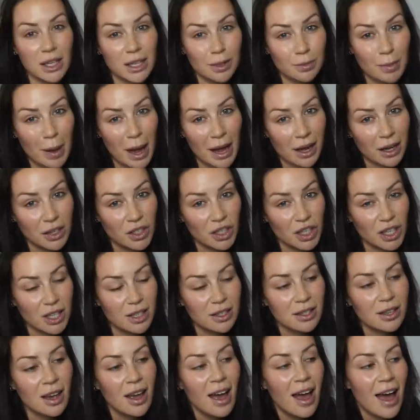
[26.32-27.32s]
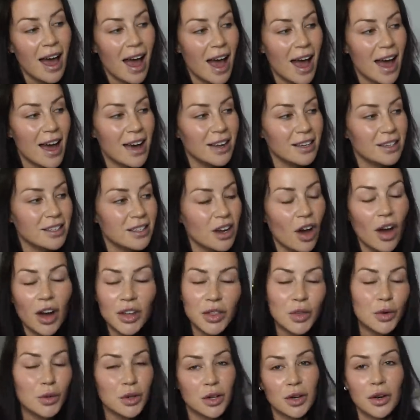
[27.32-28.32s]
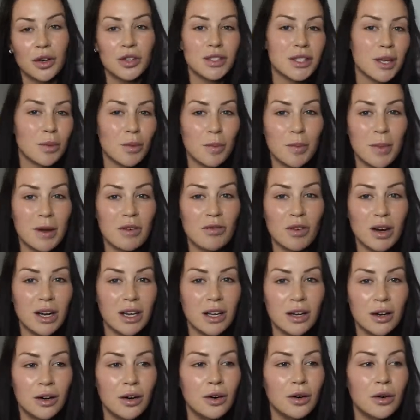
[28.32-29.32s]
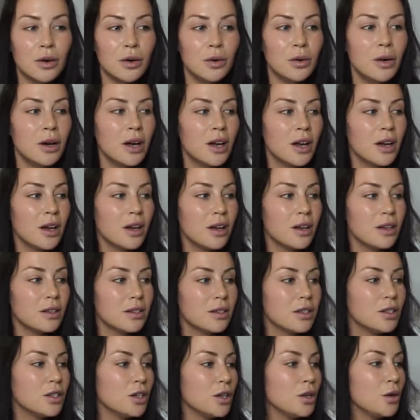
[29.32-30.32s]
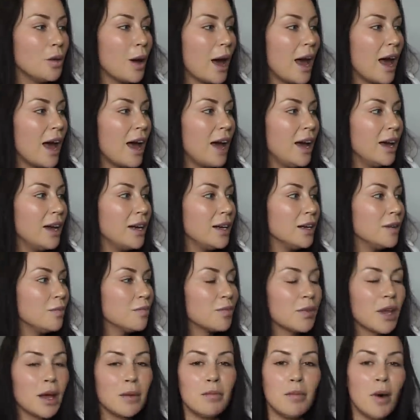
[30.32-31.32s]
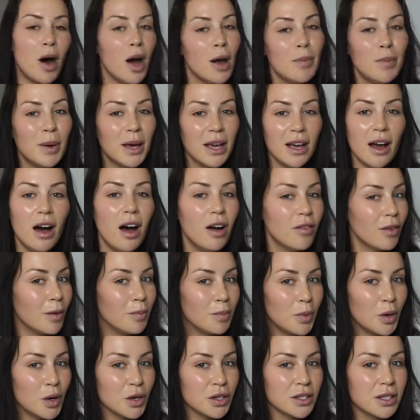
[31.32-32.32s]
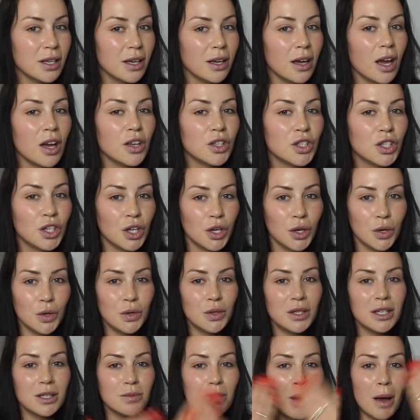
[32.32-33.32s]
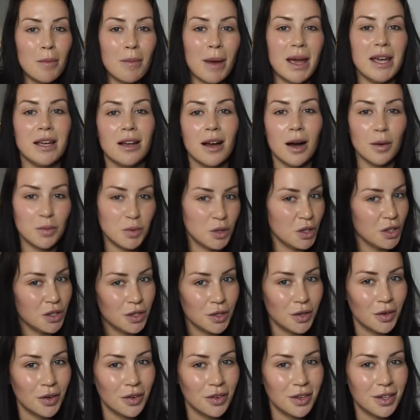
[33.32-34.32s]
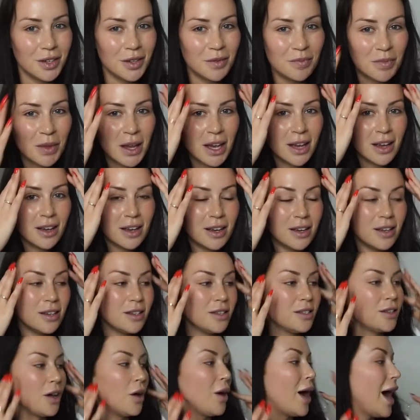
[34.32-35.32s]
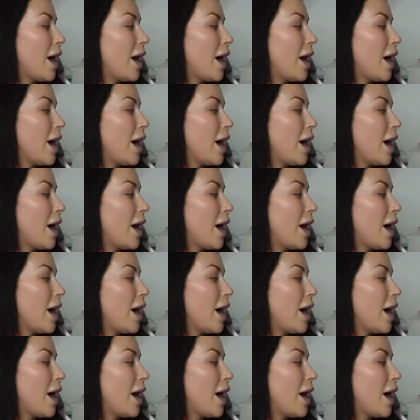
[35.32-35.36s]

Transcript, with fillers: these packages. And I thought the concept would be really cool to do a my P R unboxing chooses my makeup tutorial. So